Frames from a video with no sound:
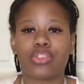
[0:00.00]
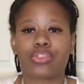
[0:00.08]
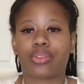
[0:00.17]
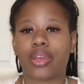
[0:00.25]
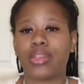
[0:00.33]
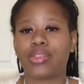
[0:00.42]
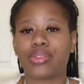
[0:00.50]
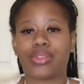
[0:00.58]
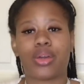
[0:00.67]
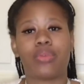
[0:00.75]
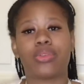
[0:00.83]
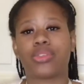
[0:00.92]
strangers
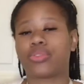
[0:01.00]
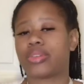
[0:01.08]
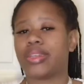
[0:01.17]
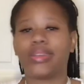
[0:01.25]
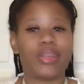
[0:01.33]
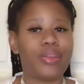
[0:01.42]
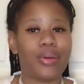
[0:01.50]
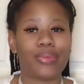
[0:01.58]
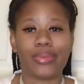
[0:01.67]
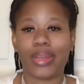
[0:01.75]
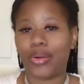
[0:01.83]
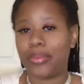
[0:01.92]
on the street, you
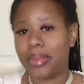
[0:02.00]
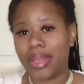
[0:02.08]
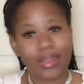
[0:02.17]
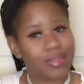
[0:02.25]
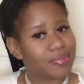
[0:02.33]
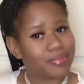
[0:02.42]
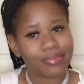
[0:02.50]
don't know me,